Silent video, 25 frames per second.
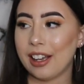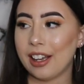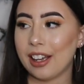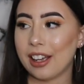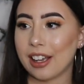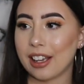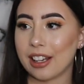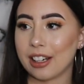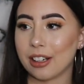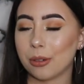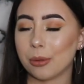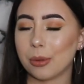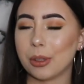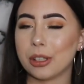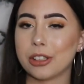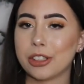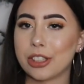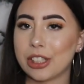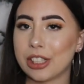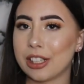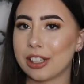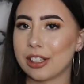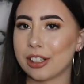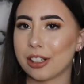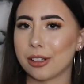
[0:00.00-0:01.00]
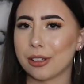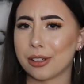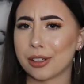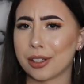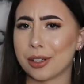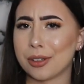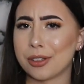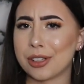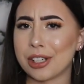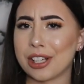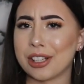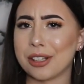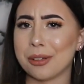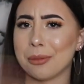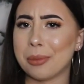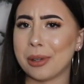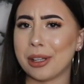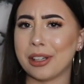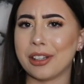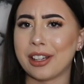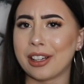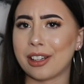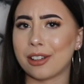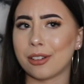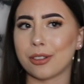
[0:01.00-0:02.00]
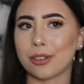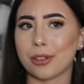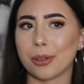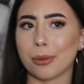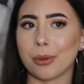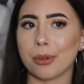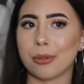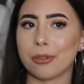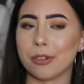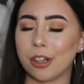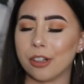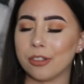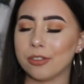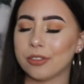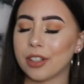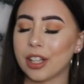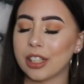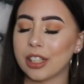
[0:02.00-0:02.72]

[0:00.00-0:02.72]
and well she didn't go to Coachella but like the Revolve